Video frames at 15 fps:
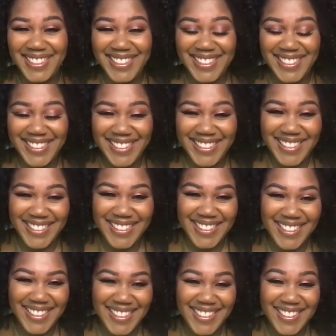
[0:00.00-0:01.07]

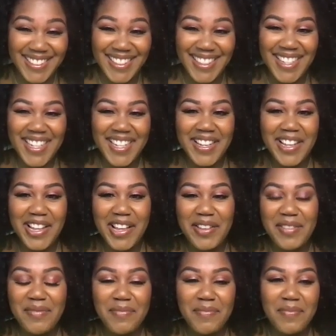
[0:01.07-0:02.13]

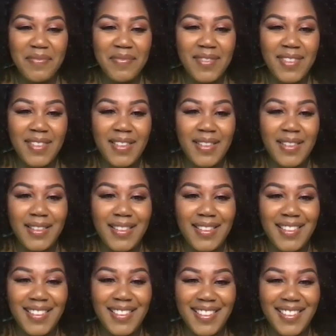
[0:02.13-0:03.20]

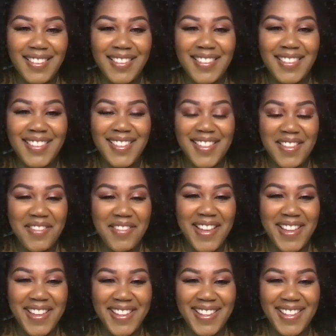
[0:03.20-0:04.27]

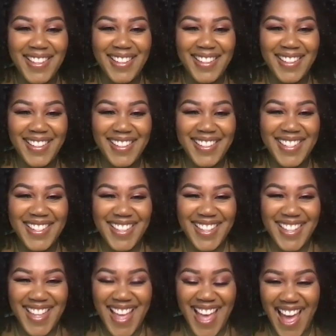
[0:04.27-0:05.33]

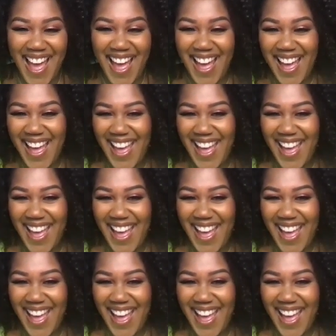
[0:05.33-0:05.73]
(silent)